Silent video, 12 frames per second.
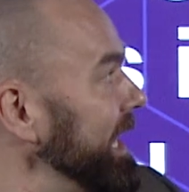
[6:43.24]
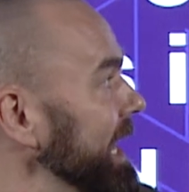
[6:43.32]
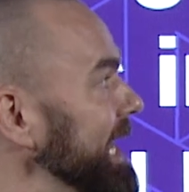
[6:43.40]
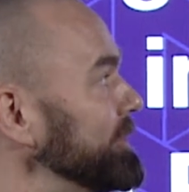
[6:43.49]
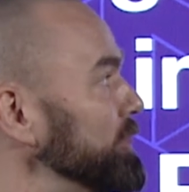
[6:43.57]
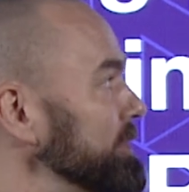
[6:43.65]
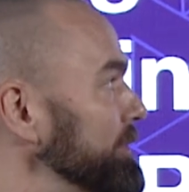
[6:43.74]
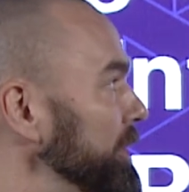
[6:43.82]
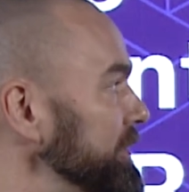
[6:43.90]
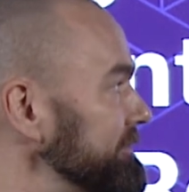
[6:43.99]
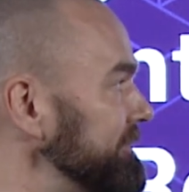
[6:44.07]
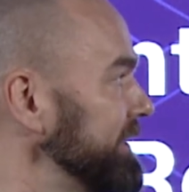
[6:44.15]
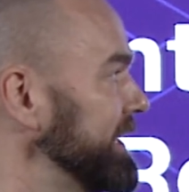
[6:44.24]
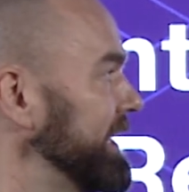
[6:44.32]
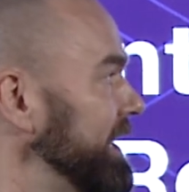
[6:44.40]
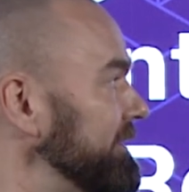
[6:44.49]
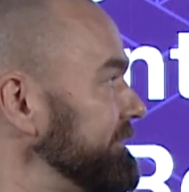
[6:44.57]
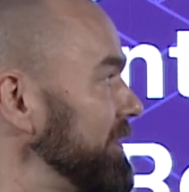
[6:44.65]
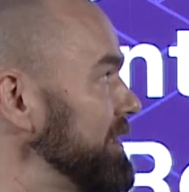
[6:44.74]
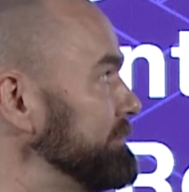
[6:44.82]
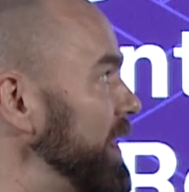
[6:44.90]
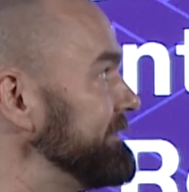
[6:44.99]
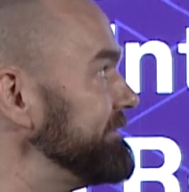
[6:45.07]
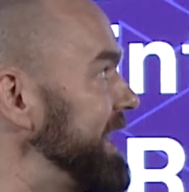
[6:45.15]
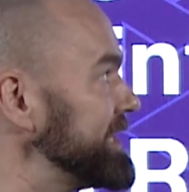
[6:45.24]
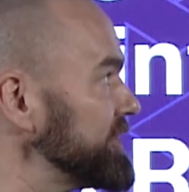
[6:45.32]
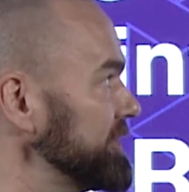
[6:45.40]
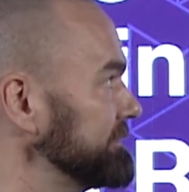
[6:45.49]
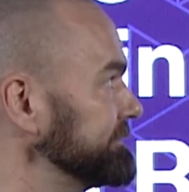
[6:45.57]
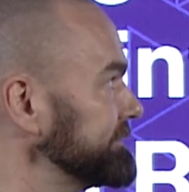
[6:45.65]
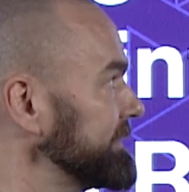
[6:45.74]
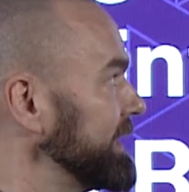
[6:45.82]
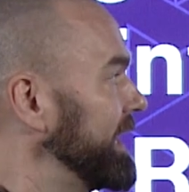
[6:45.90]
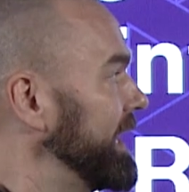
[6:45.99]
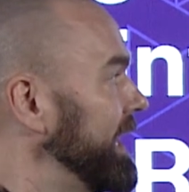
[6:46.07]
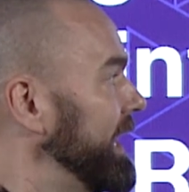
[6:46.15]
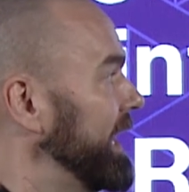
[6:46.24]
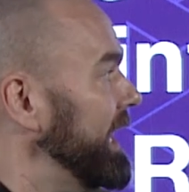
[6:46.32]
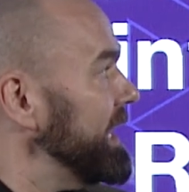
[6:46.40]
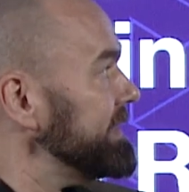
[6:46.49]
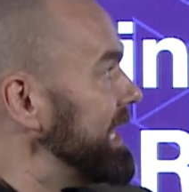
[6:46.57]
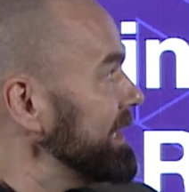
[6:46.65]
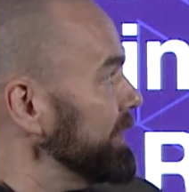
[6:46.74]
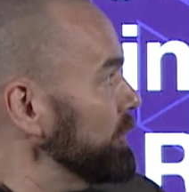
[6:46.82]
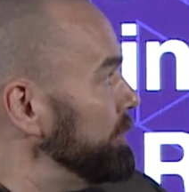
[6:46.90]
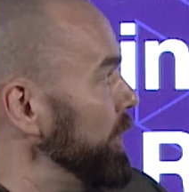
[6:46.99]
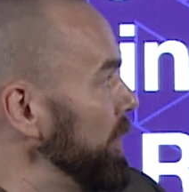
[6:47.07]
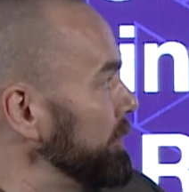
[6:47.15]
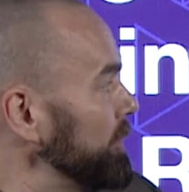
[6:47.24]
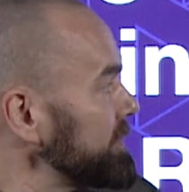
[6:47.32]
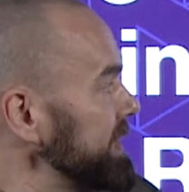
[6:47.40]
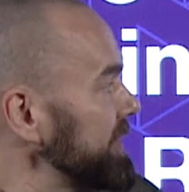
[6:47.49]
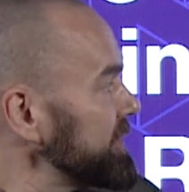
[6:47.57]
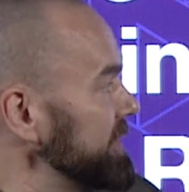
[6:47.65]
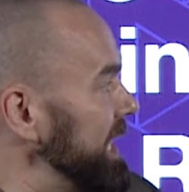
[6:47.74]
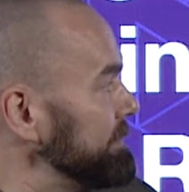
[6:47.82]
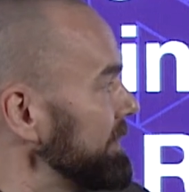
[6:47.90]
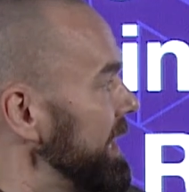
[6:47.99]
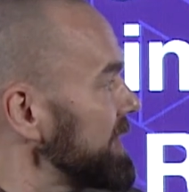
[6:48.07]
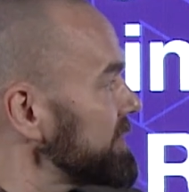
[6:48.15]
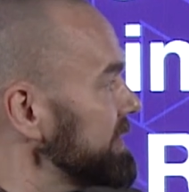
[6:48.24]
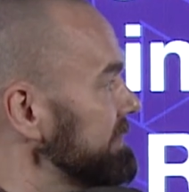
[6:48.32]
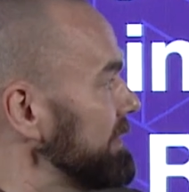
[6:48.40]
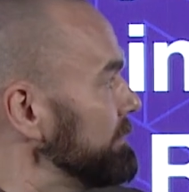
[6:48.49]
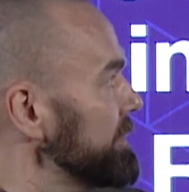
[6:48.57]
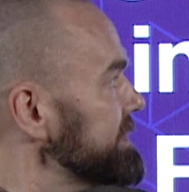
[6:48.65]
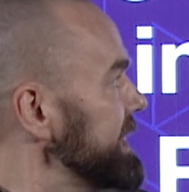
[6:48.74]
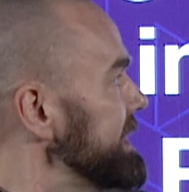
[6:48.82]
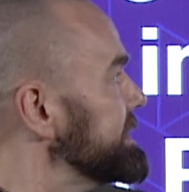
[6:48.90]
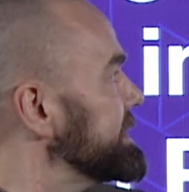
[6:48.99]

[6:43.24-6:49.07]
and automotive, followed by fashion. That little purple section actually represents,